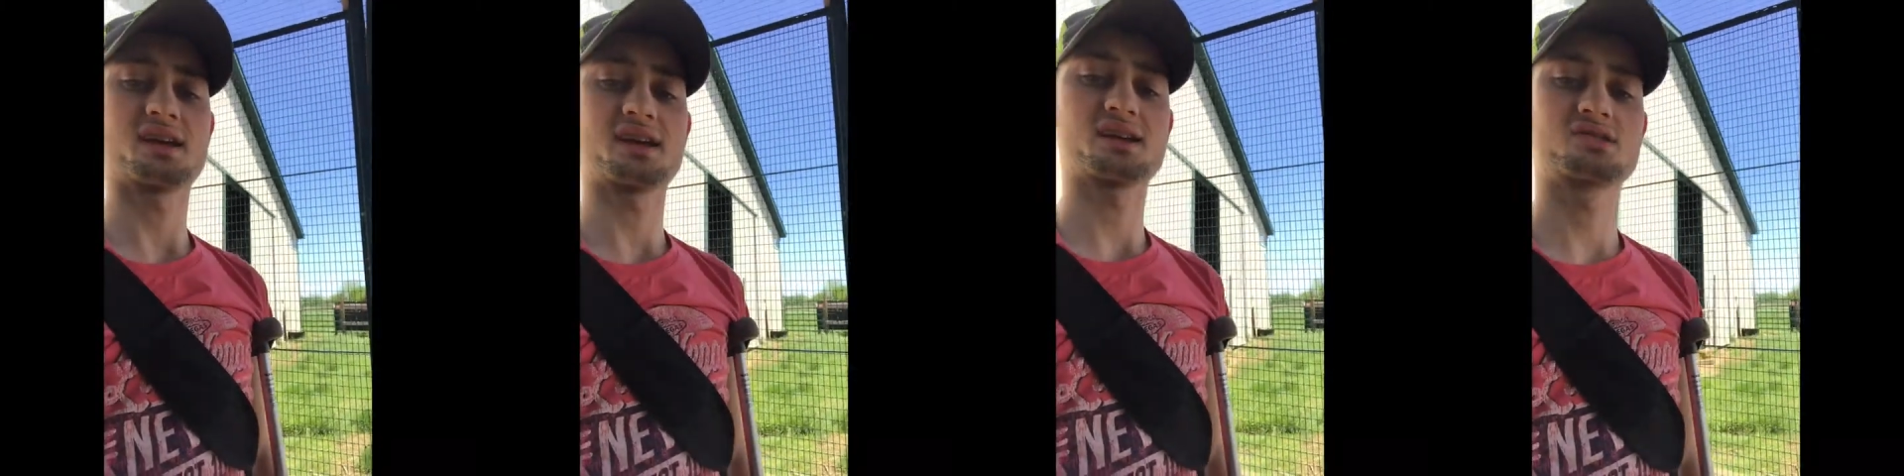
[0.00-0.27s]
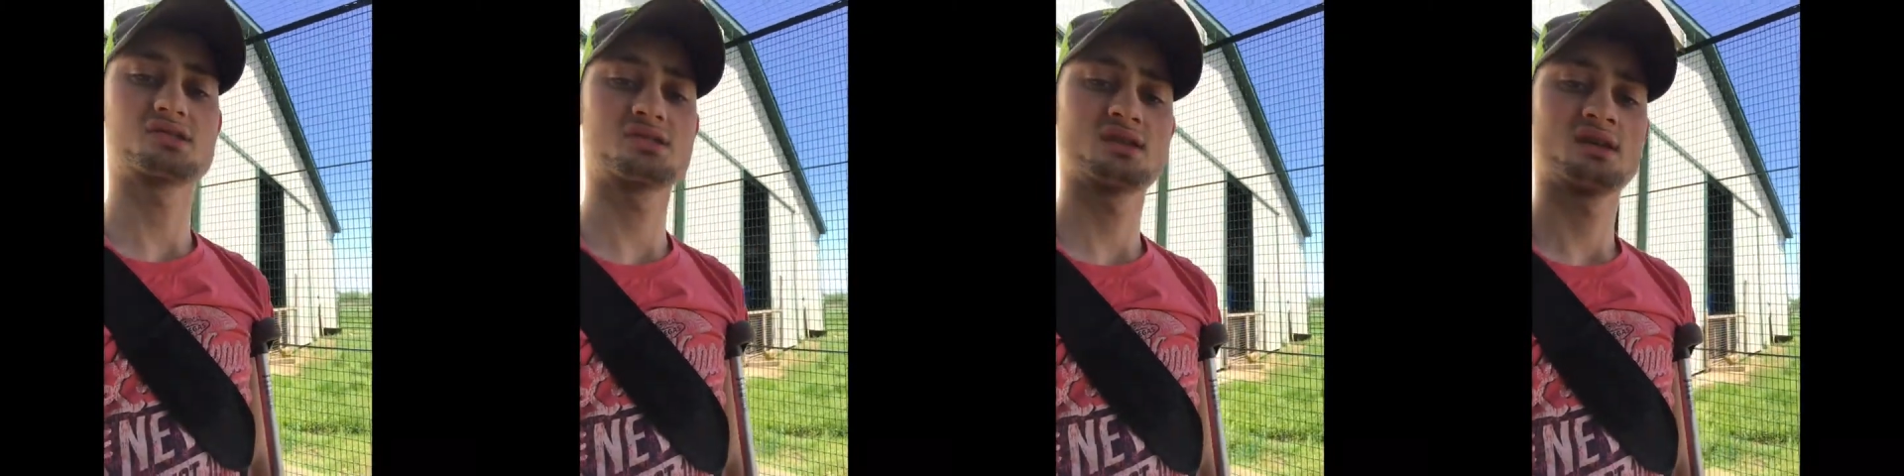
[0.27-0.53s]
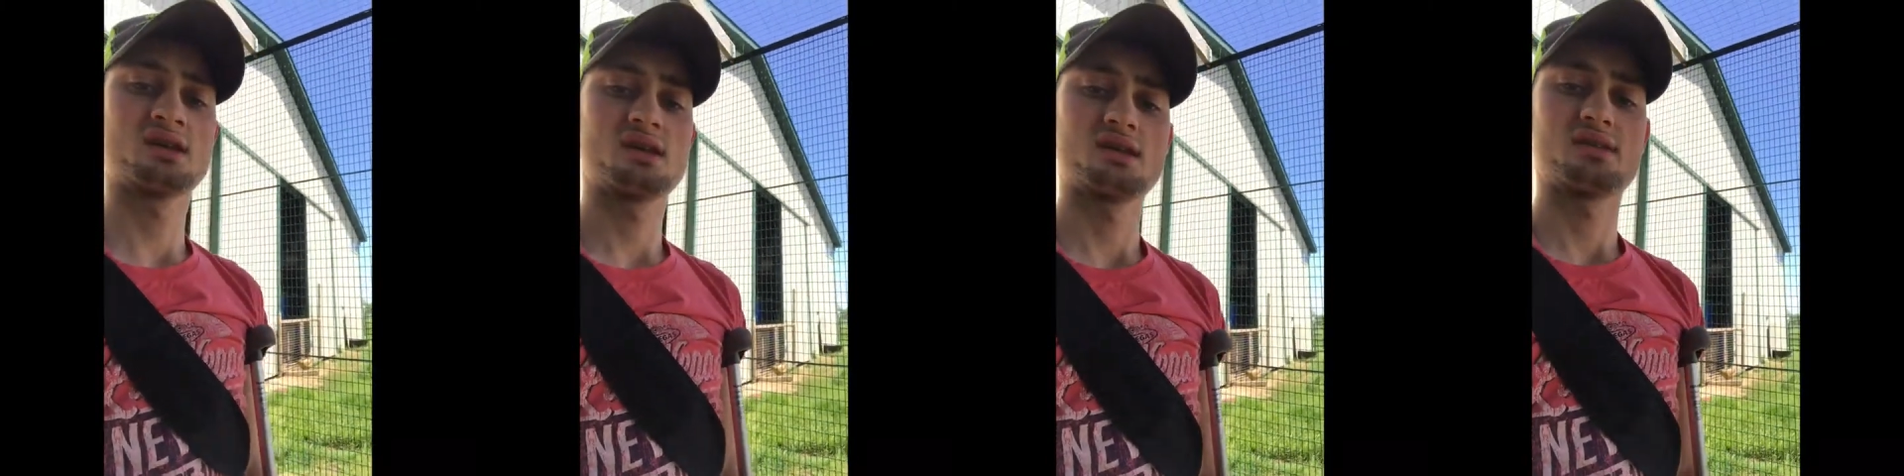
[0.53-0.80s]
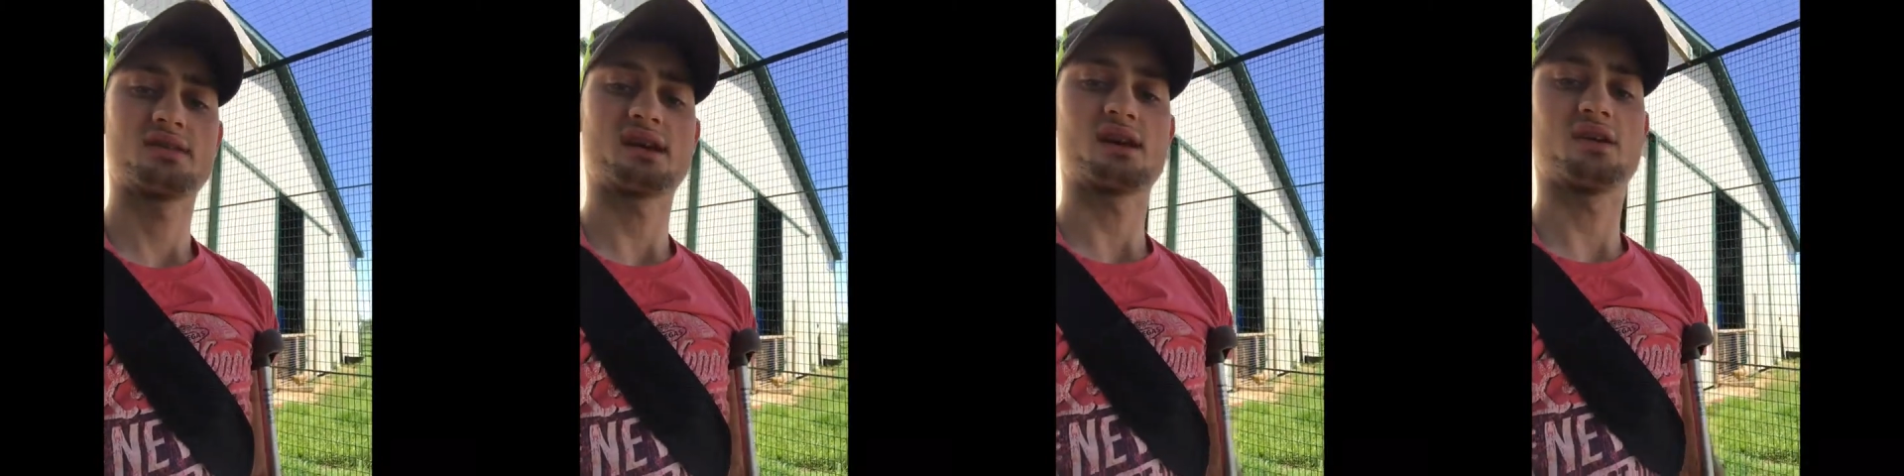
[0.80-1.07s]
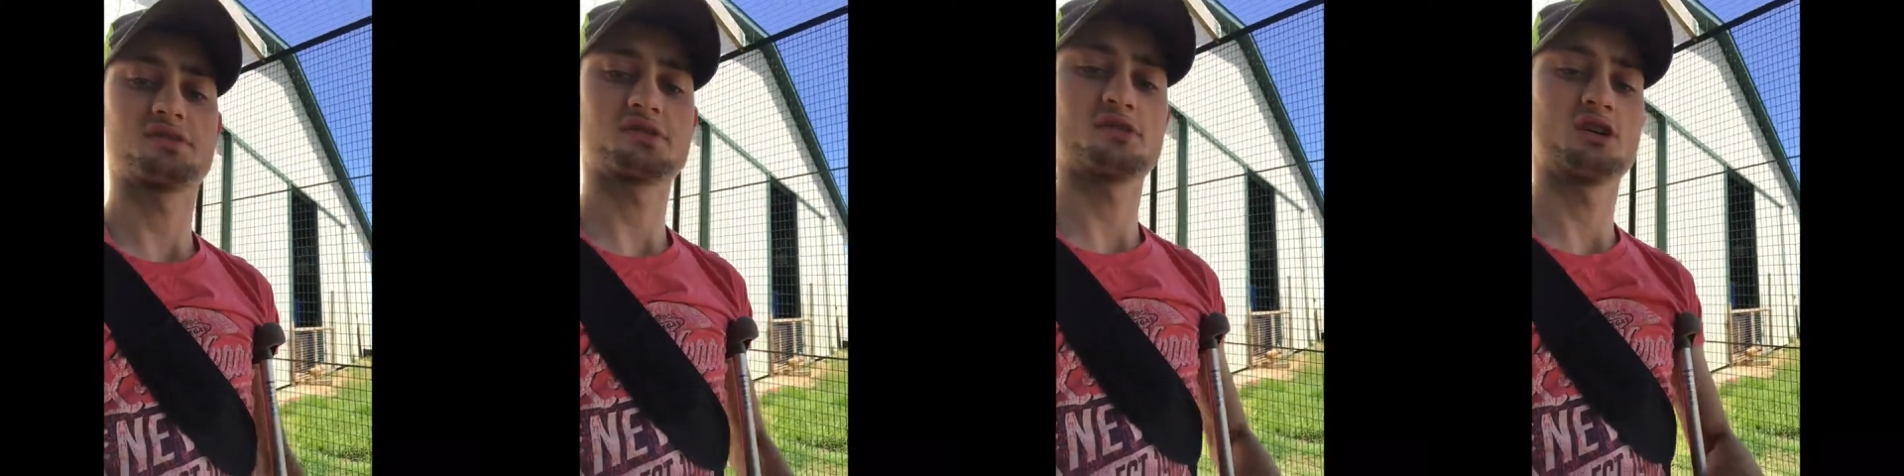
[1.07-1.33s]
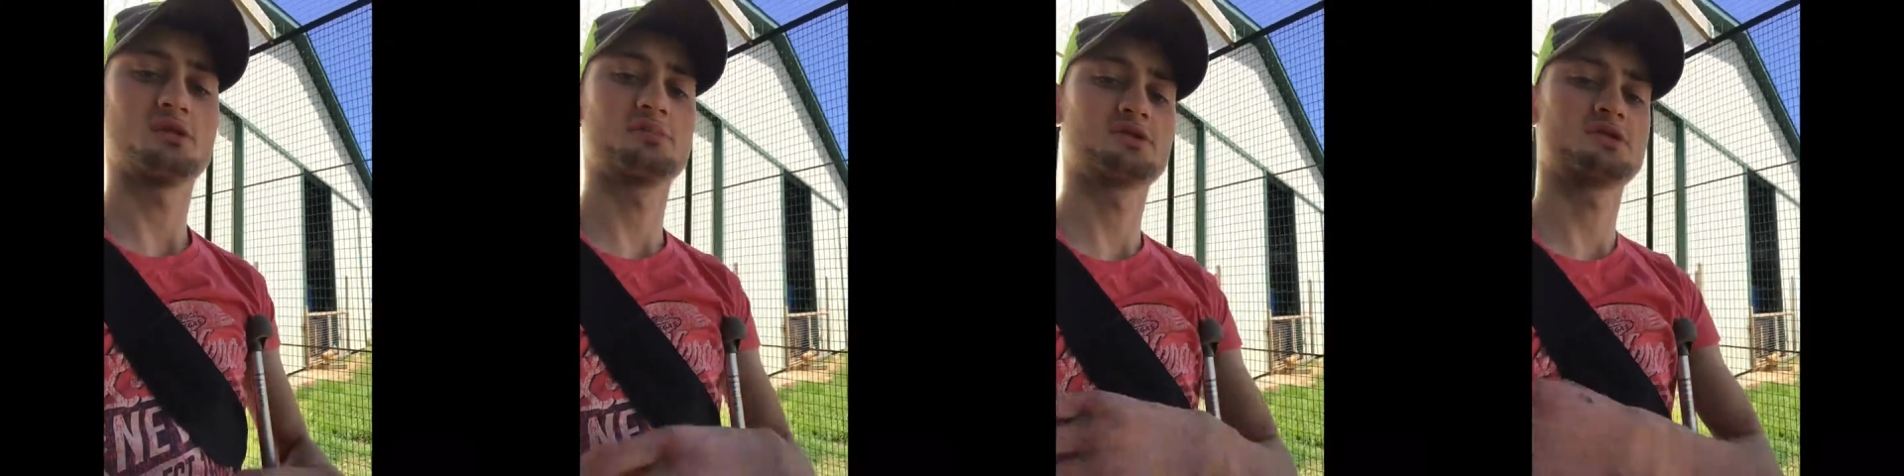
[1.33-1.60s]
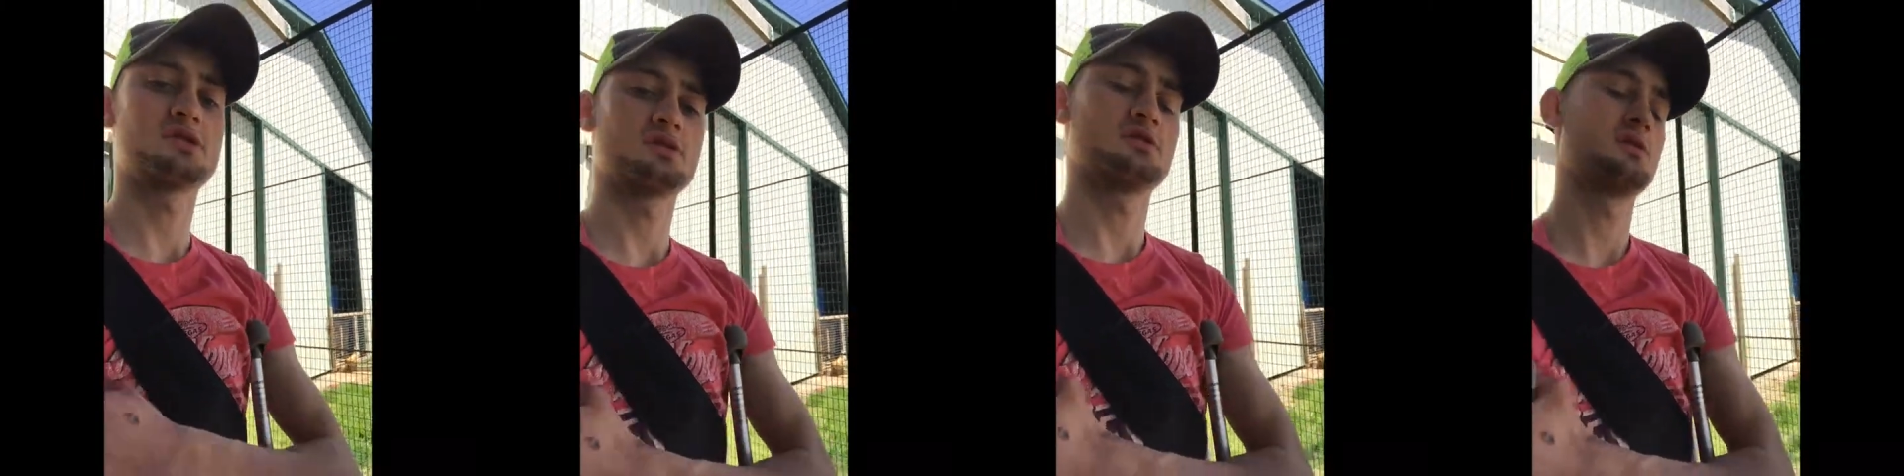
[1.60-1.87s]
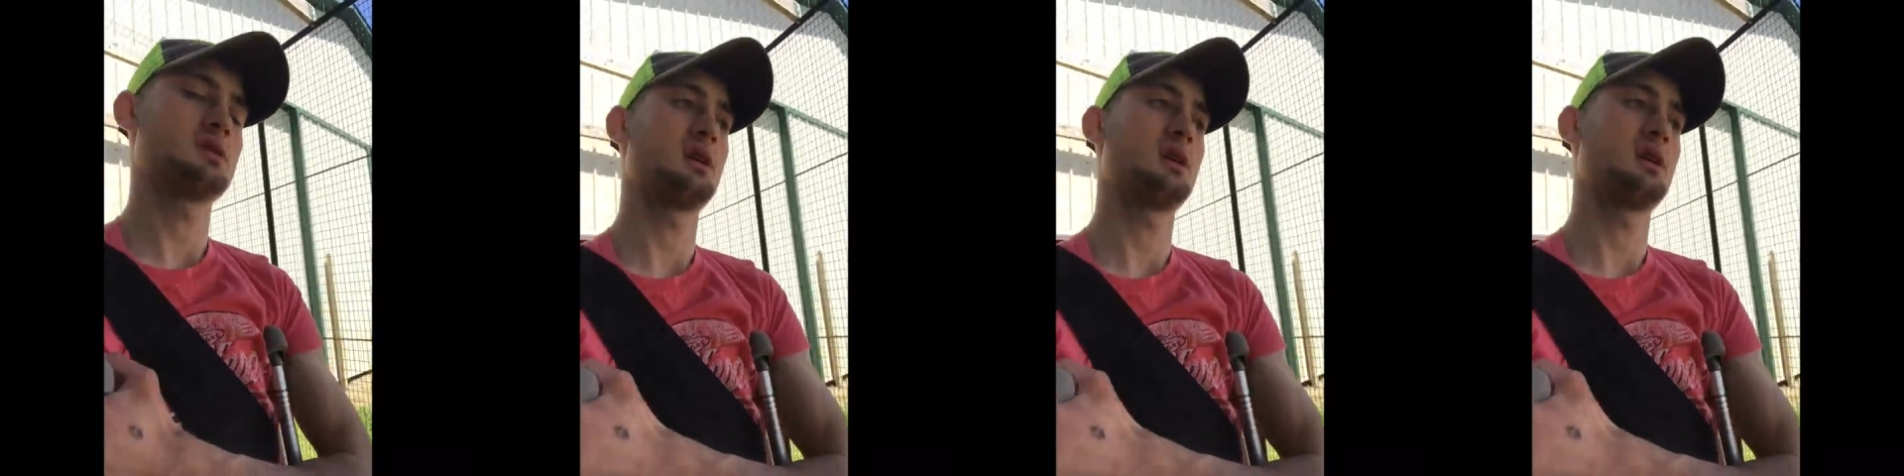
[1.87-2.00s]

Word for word: eggs, that also helps too.